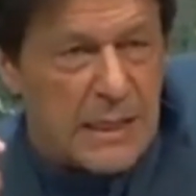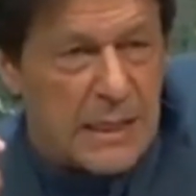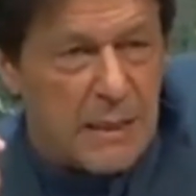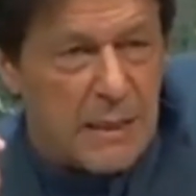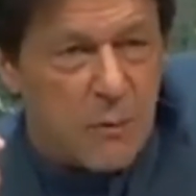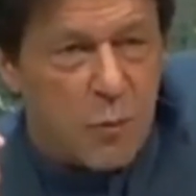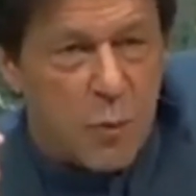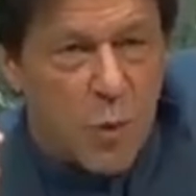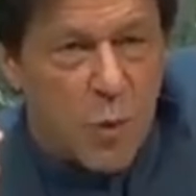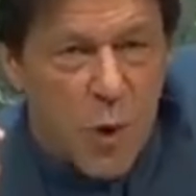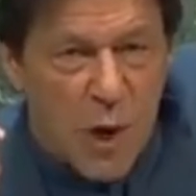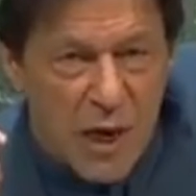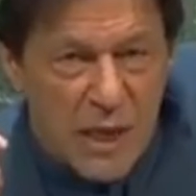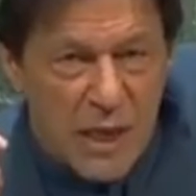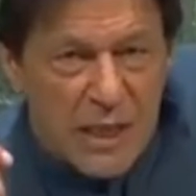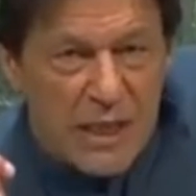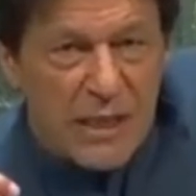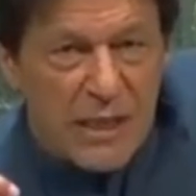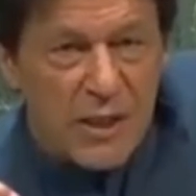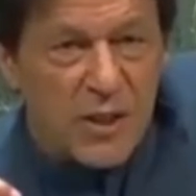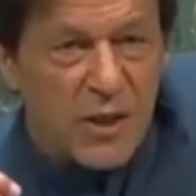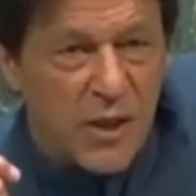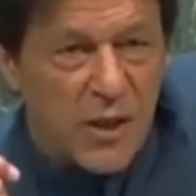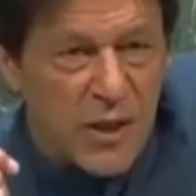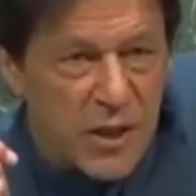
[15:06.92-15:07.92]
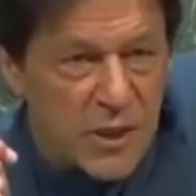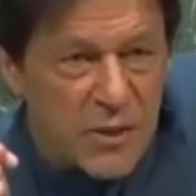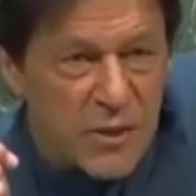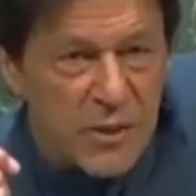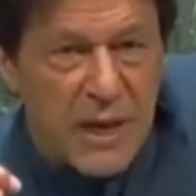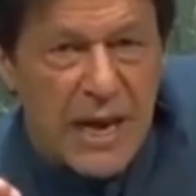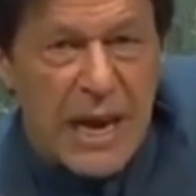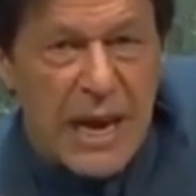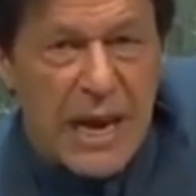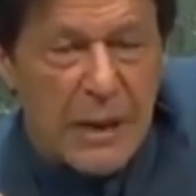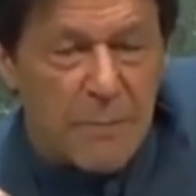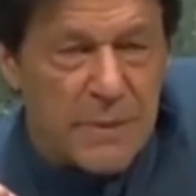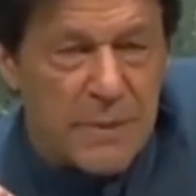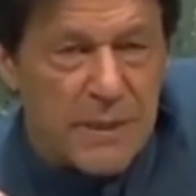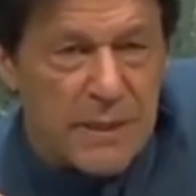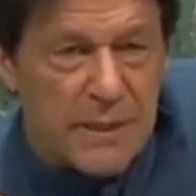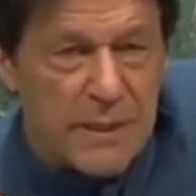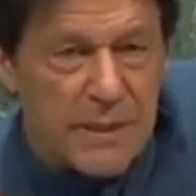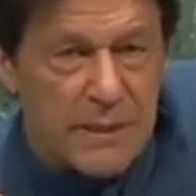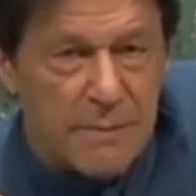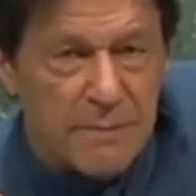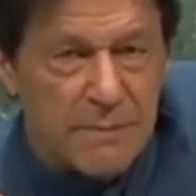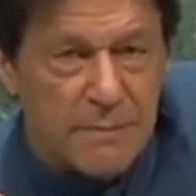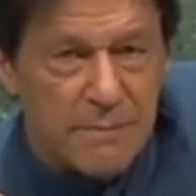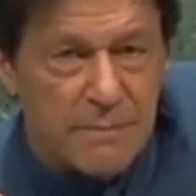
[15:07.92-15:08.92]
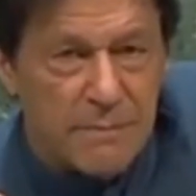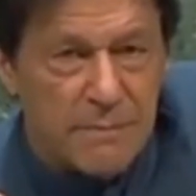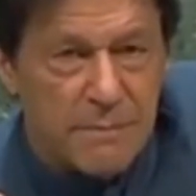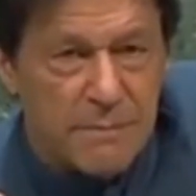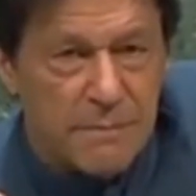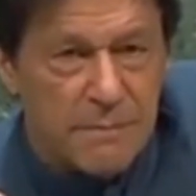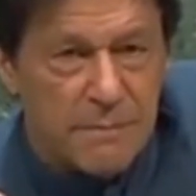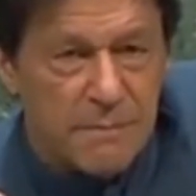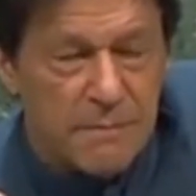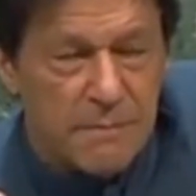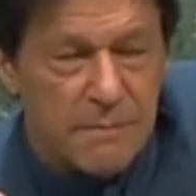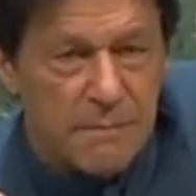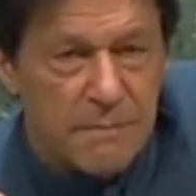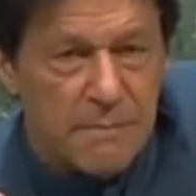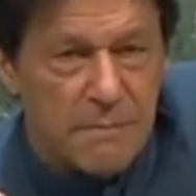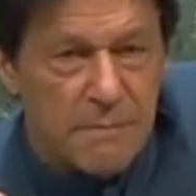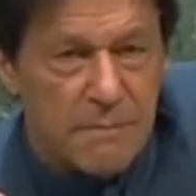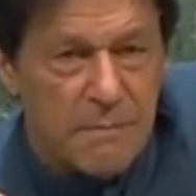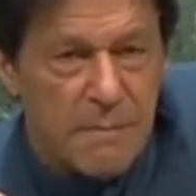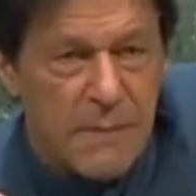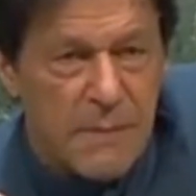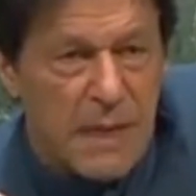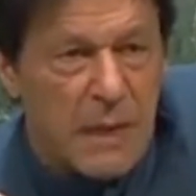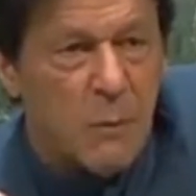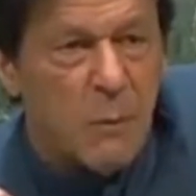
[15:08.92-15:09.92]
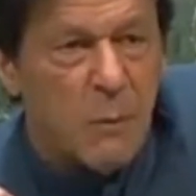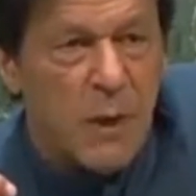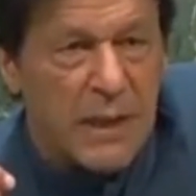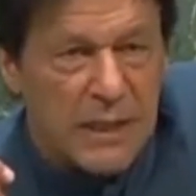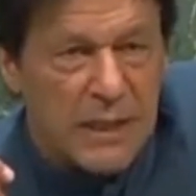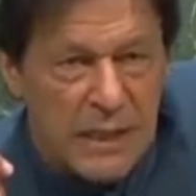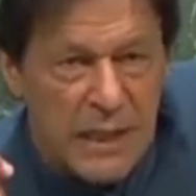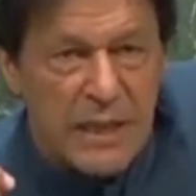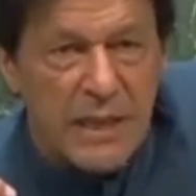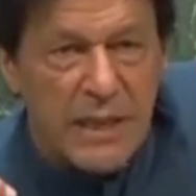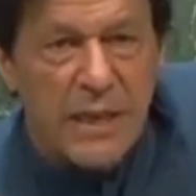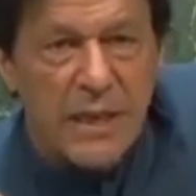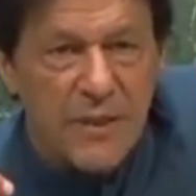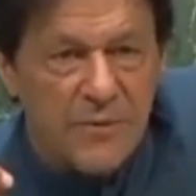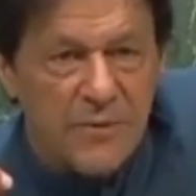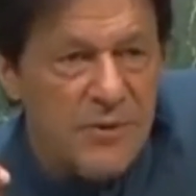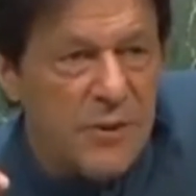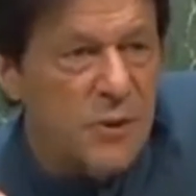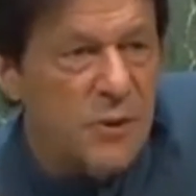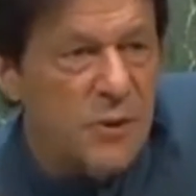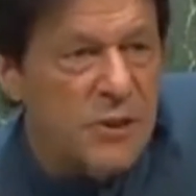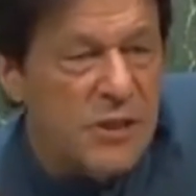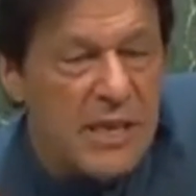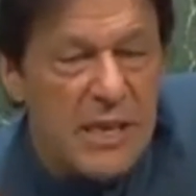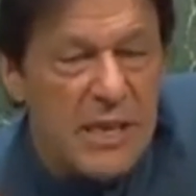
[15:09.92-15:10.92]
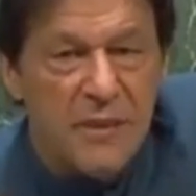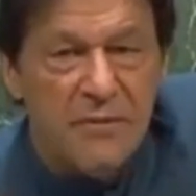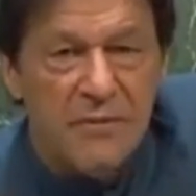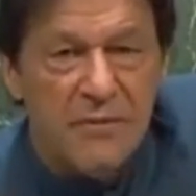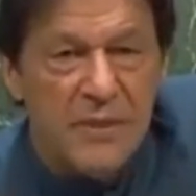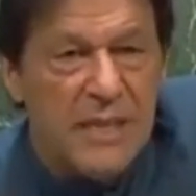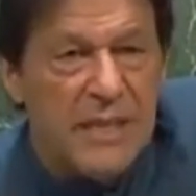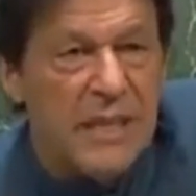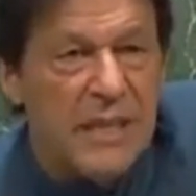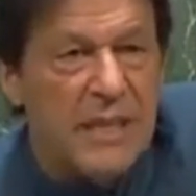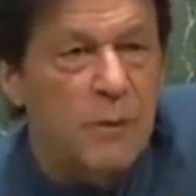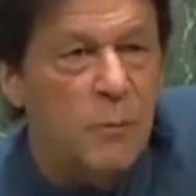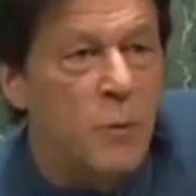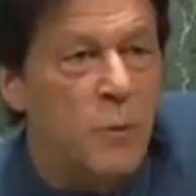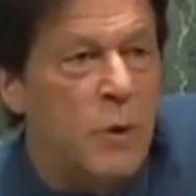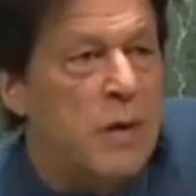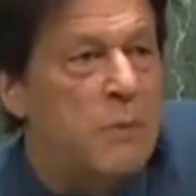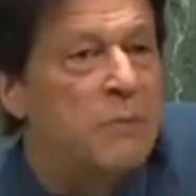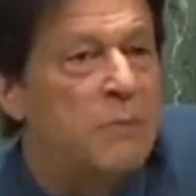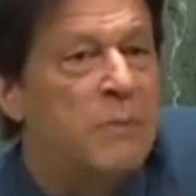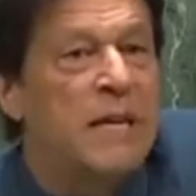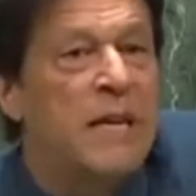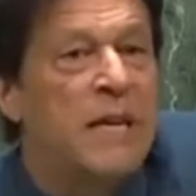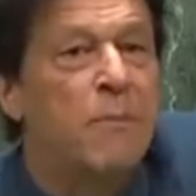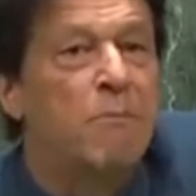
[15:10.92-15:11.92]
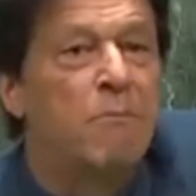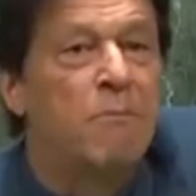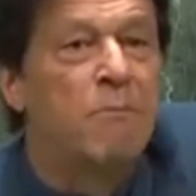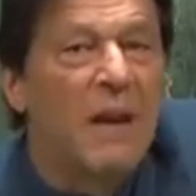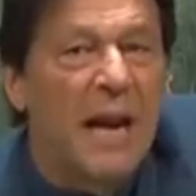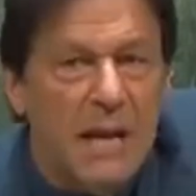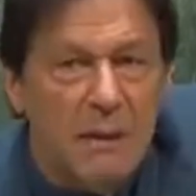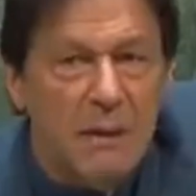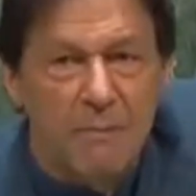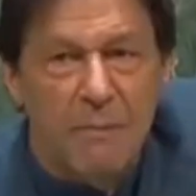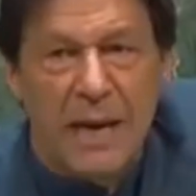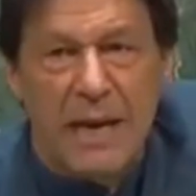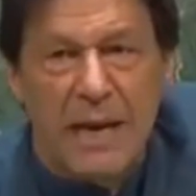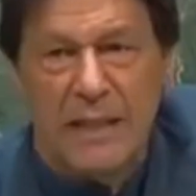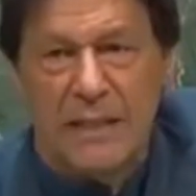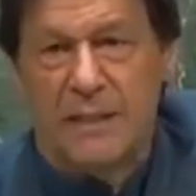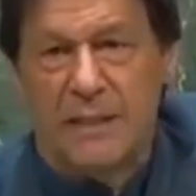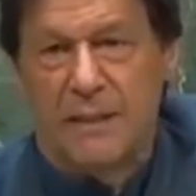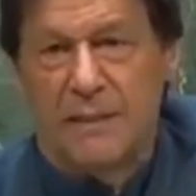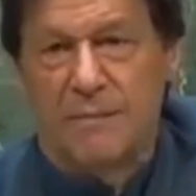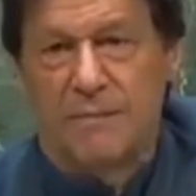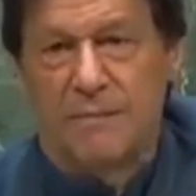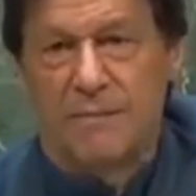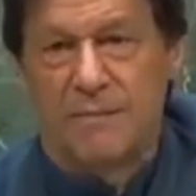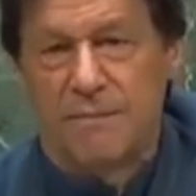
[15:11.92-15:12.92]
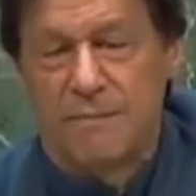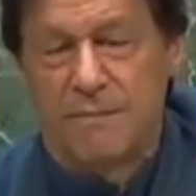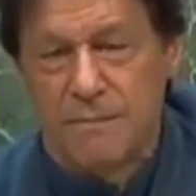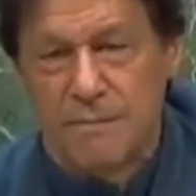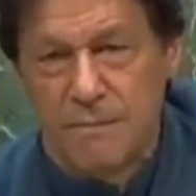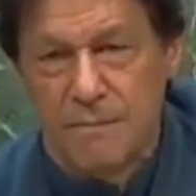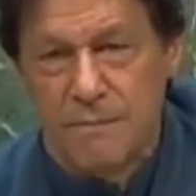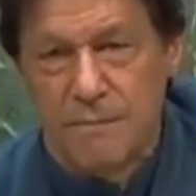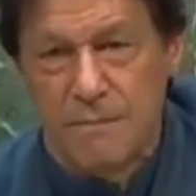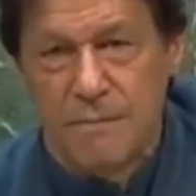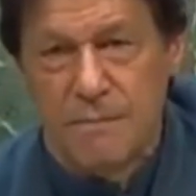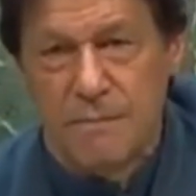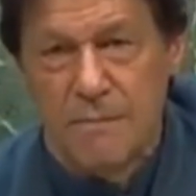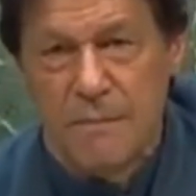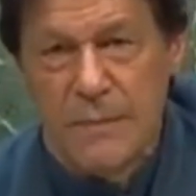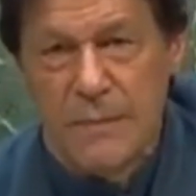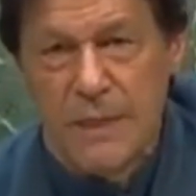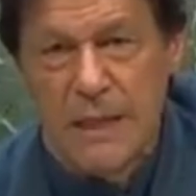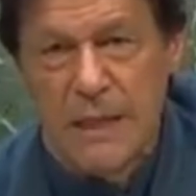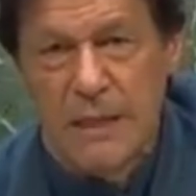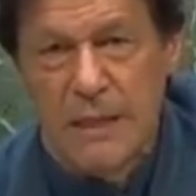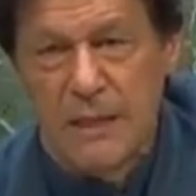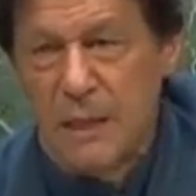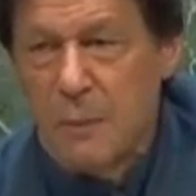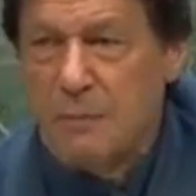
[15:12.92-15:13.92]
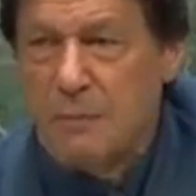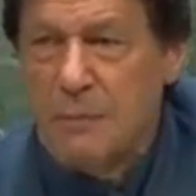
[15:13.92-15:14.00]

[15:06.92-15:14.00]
what is going to happen when the curfew is lifted will be a bloodbath. The